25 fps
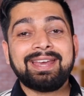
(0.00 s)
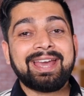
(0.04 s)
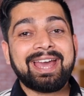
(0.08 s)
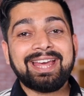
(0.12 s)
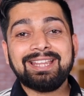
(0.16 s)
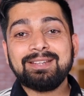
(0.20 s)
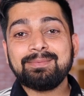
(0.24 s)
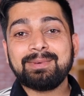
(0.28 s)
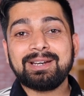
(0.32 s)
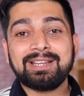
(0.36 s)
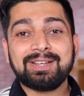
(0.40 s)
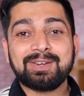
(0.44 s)

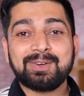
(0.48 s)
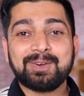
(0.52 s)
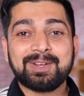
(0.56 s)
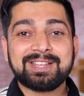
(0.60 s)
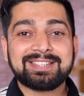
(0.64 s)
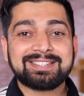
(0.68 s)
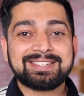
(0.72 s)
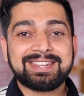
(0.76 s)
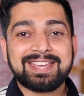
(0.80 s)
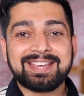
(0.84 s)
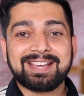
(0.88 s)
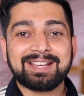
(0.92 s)
anybody who
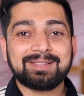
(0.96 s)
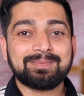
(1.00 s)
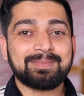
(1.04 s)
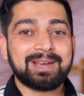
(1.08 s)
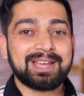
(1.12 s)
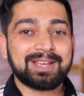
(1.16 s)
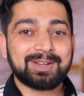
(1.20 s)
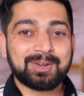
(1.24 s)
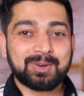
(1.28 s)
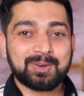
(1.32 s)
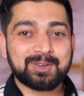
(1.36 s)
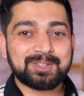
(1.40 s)
has taken
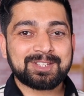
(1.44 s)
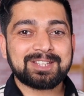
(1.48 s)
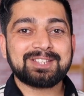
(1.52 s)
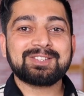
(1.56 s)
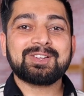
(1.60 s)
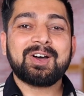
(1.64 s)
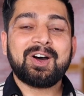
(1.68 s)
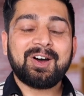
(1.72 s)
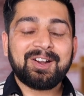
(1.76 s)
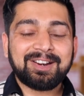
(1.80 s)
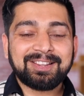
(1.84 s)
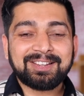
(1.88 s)
my
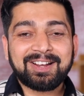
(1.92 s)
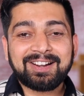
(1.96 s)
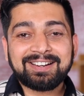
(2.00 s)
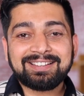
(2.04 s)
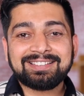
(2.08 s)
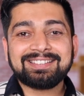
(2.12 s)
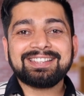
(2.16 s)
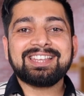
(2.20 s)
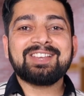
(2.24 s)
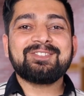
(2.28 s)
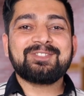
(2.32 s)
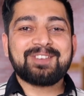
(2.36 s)
courses or
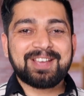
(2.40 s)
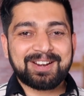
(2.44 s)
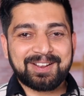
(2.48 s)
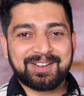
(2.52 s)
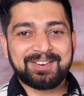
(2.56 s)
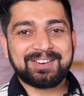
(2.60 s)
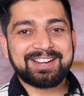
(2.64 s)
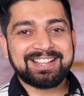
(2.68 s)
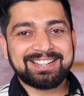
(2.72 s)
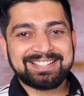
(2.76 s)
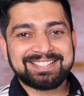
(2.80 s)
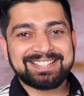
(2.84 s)
not, if you're
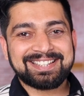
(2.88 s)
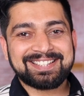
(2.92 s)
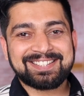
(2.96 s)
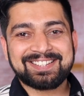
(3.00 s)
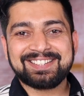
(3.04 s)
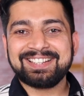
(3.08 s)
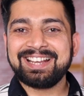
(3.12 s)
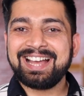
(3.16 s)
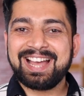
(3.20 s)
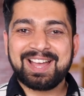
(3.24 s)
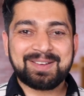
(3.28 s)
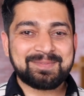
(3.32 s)
good in
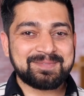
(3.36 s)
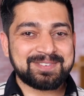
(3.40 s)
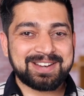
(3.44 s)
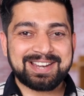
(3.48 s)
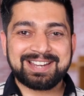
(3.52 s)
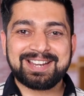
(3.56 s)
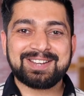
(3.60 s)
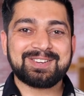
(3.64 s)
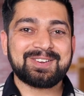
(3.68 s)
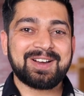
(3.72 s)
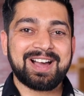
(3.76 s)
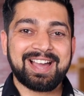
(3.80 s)
teaching, I'm
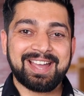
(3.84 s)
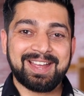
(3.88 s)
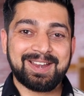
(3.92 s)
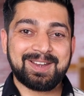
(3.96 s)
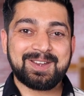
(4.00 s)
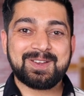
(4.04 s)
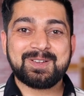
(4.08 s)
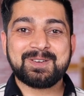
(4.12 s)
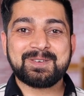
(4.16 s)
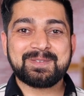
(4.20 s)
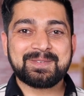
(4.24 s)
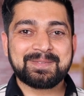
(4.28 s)
ready to
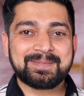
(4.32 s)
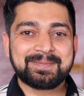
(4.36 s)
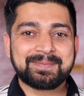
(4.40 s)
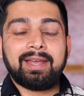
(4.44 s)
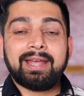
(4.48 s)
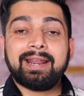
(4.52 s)
hire you.